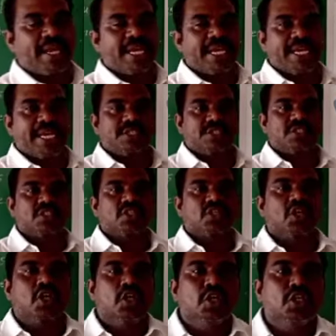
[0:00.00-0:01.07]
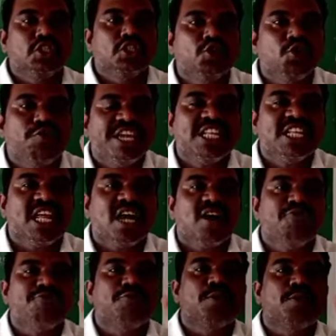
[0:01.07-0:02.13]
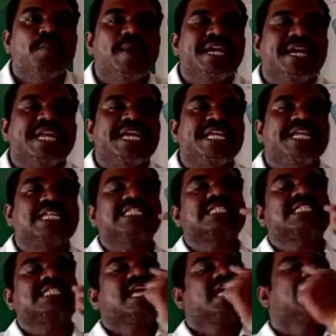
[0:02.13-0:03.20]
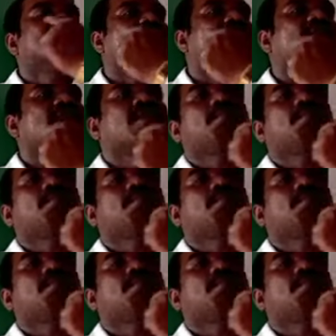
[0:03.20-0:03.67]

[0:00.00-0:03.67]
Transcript: means chewing the food materials in our